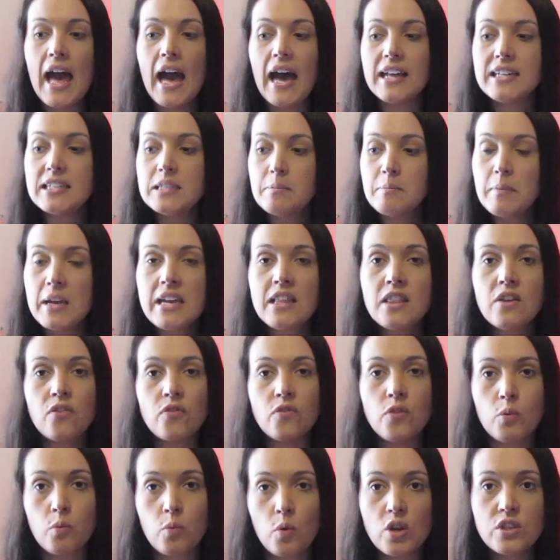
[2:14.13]
And to me,
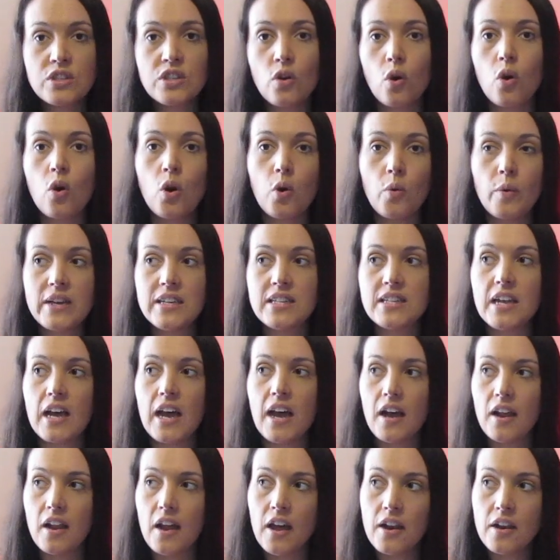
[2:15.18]
there was always a,
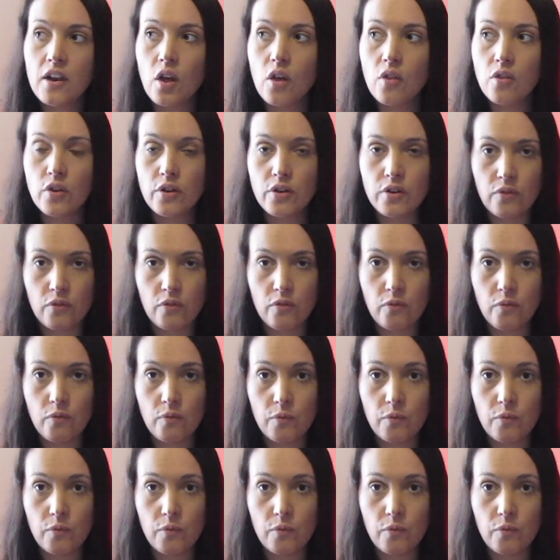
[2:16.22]
another